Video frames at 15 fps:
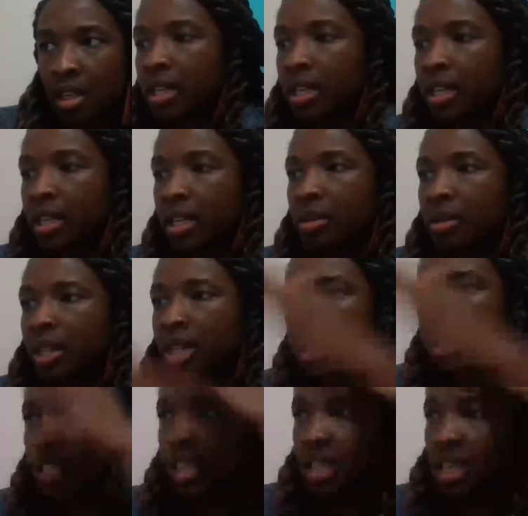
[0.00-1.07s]
We'll make this
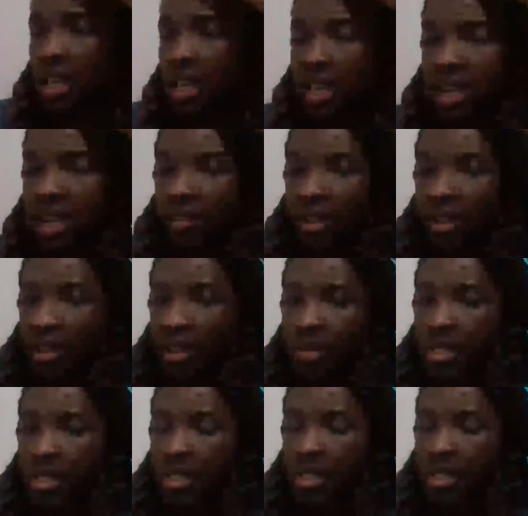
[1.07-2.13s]
real quick. David,
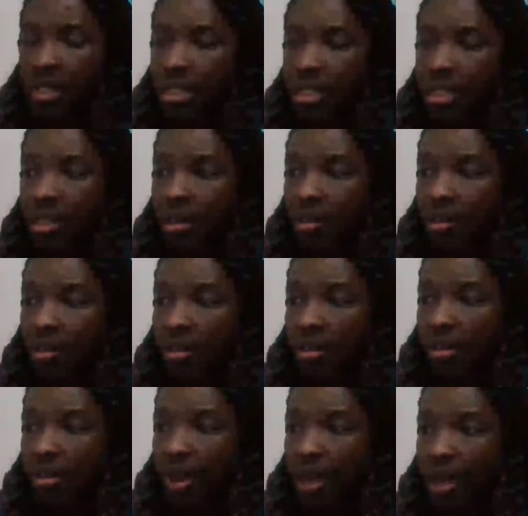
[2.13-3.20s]
let me just send it to you on
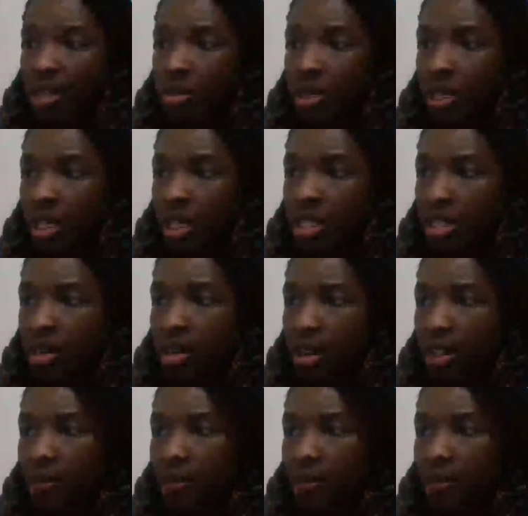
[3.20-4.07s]
Remind because we need to get started.